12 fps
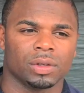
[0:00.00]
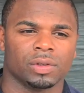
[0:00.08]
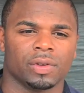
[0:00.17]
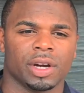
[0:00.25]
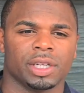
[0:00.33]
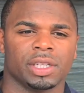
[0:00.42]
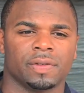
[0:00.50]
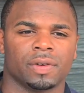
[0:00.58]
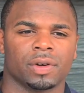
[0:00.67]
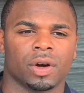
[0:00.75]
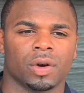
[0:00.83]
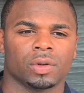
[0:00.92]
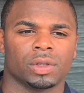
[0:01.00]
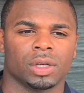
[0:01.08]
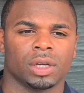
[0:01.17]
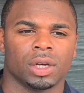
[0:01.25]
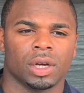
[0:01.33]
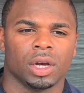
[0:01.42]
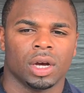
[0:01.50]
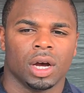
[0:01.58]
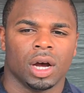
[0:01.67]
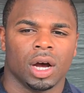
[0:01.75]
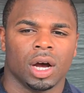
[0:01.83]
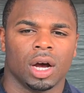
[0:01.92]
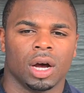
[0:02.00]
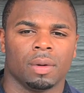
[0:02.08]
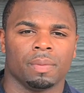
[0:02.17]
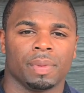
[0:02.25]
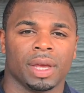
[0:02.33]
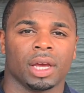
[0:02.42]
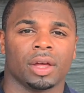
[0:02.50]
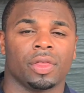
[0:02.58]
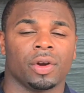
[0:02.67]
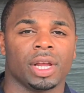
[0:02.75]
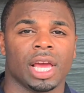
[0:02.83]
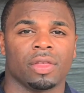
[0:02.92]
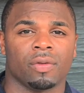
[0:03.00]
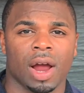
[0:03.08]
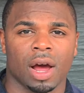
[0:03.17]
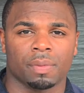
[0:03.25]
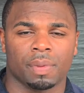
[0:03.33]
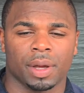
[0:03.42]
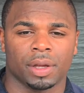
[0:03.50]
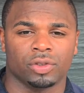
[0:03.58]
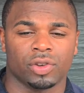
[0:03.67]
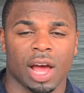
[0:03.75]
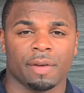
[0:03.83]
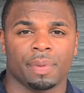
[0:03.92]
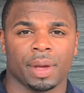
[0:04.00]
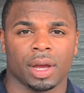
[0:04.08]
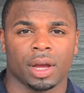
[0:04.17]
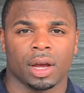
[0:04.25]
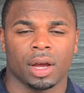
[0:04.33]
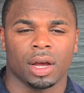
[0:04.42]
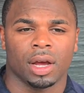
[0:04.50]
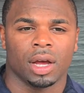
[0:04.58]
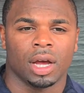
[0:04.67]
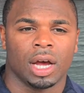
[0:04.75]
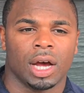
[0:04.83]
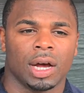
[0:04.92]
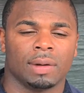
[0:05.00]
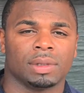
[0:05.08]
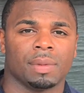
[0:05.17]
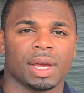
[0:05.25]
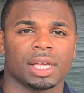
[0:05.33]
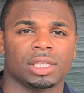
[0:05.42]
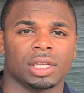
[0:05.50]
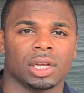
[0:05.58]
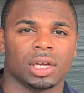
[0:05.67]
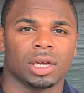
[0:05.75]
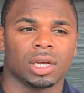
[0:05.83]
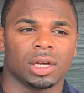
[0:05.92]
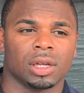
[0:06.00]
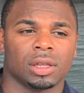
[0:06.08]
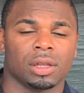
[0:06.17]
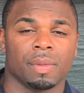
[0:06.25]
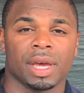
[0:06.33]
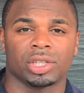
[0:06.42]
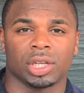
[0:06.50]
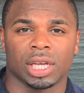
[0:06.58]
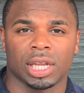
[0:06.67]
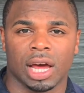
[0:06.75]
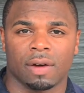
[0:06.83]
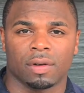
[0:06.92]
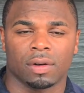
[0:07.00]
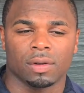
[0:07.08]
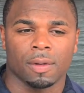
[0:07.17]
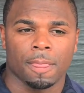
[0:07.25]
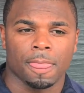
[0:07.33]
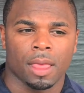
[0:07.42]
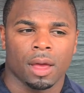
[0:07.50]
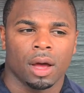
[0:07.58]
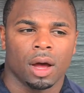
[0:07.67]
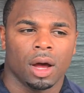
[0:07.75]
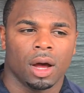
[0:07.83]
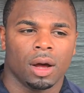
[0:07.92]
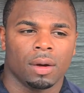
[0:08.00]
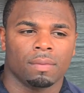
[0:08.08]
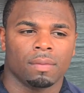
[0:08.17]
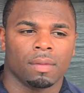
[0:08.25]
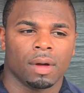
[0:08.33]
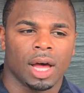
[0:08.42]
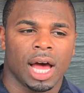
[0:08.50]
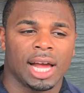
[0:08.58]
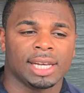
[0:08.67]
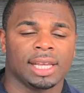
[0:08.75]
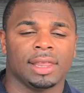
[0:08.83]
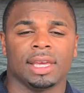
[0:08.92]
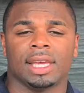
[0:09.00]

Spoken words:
very difficult being a 38th round draft pick to make it to the major league level. I did the